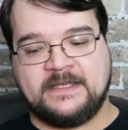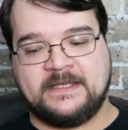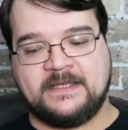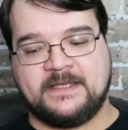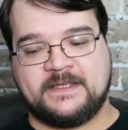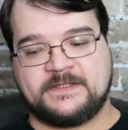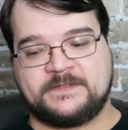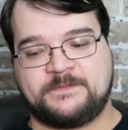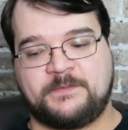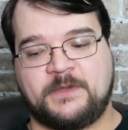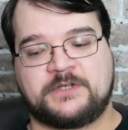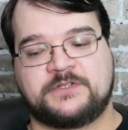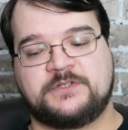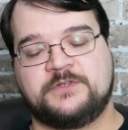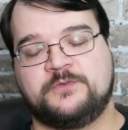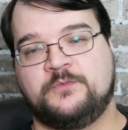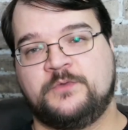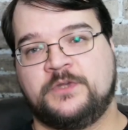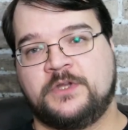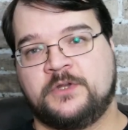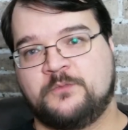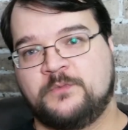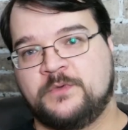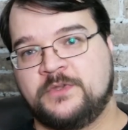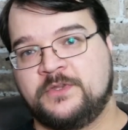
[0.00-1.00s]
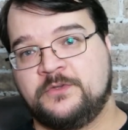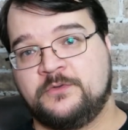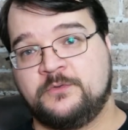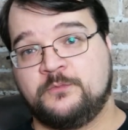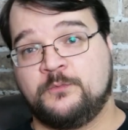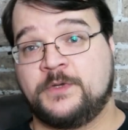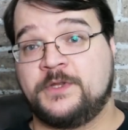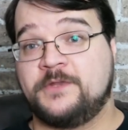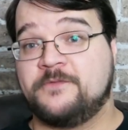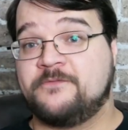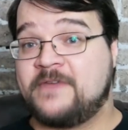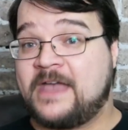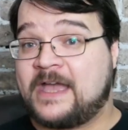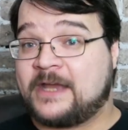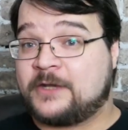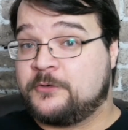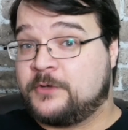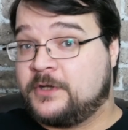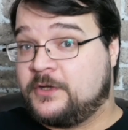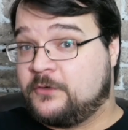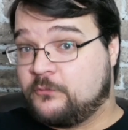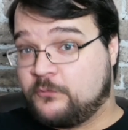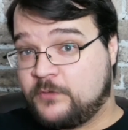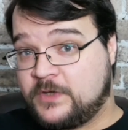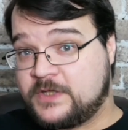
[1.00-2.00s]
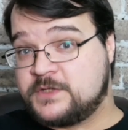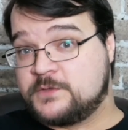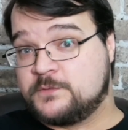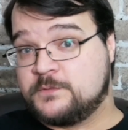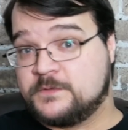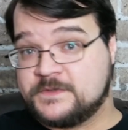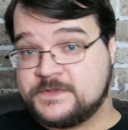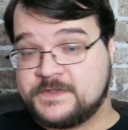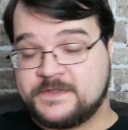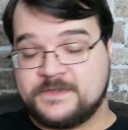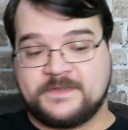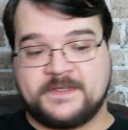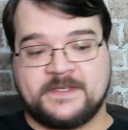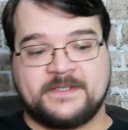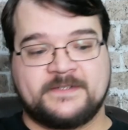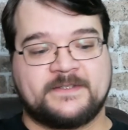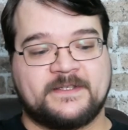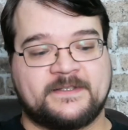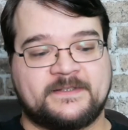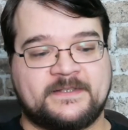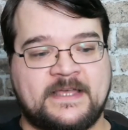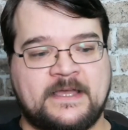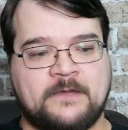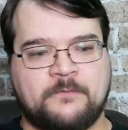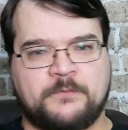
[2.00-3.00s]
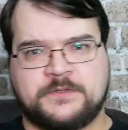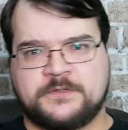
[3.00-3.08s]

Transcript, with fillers: especially you know, when you factor in rituals and things like that,